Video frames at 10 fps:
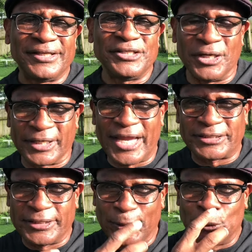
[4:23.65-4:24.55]
You look
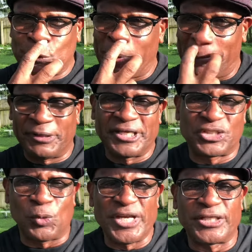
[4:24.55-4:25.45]
at the newspaper,
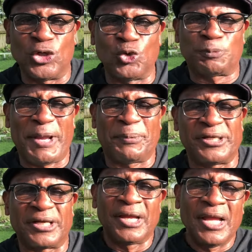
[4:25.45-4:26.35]
this week newspaper
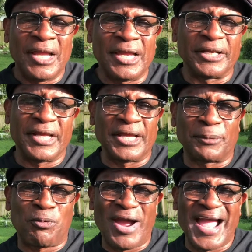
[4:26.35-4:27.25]
in the
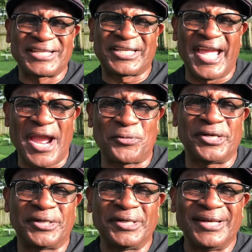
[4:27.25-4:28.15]
Enterprise
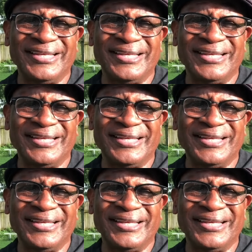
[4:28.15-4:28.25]
Carrier,